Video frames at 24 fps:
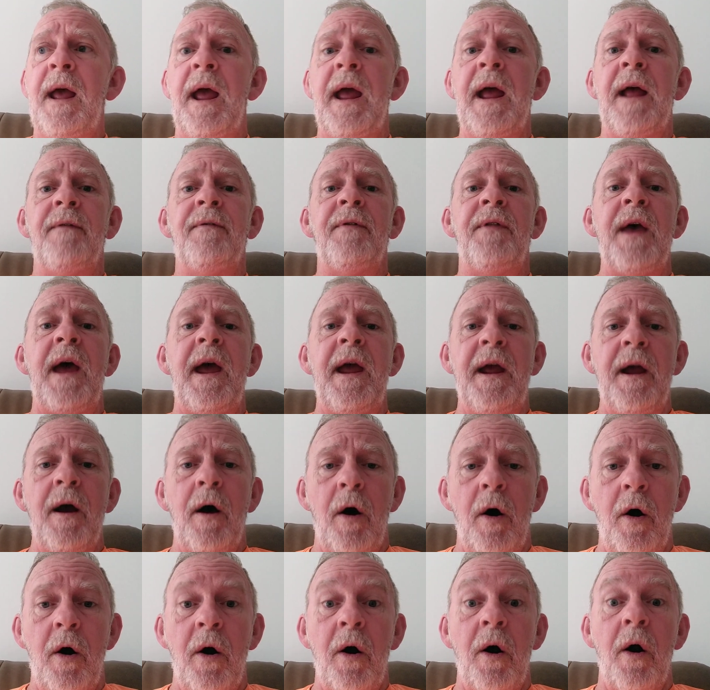And they
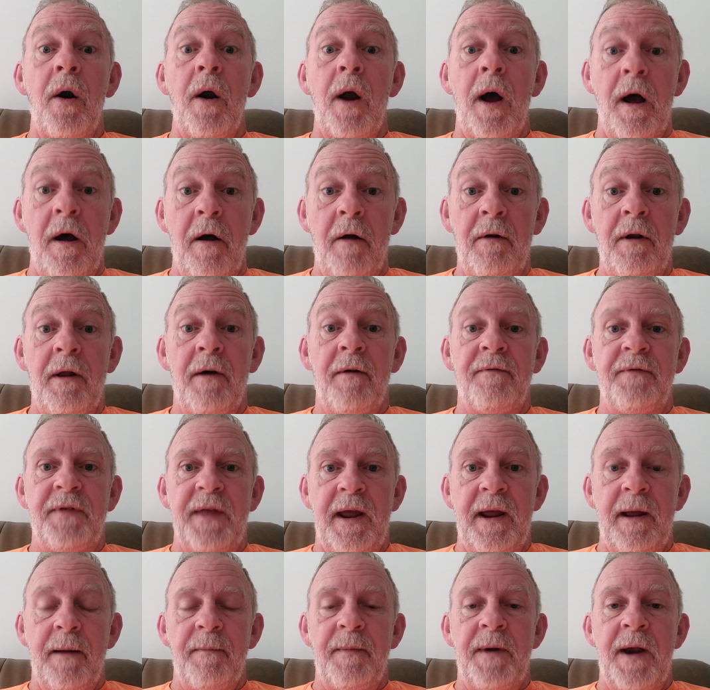are, all of
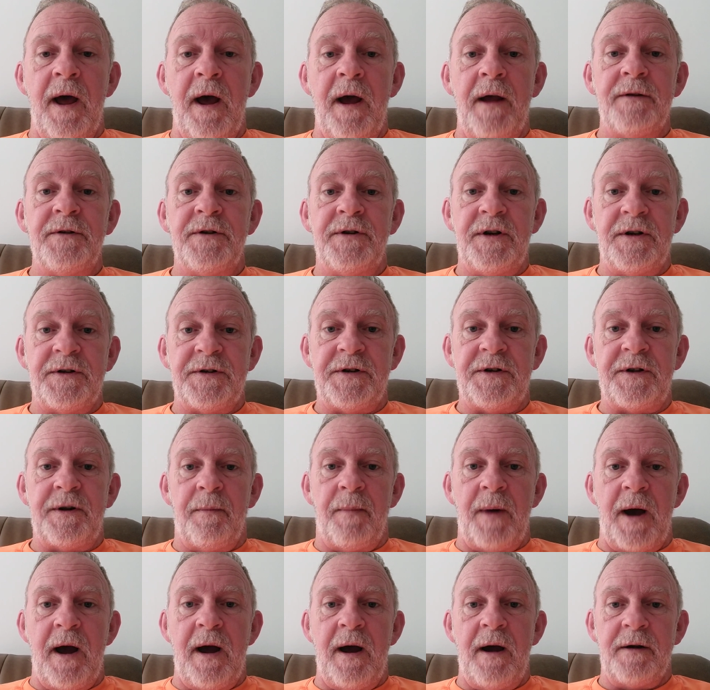them, not just the
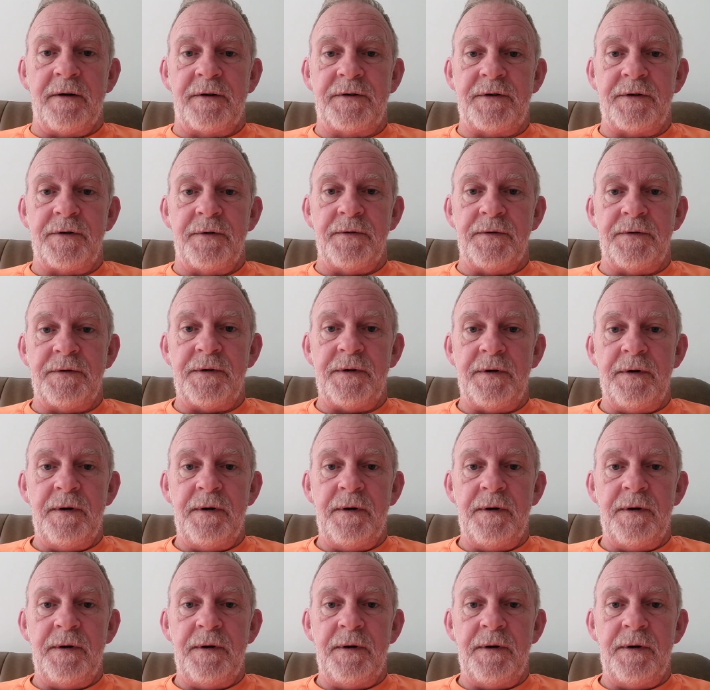boxers